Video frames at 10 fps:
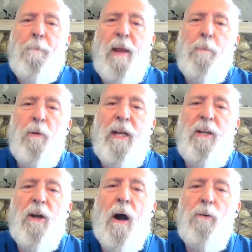People
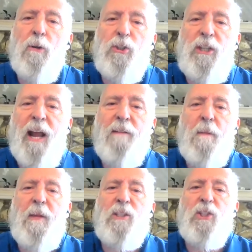need to
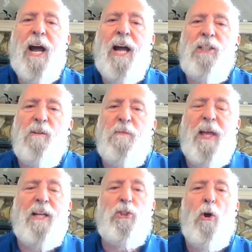understand that these kinds of
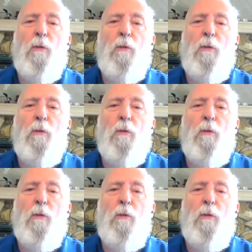things,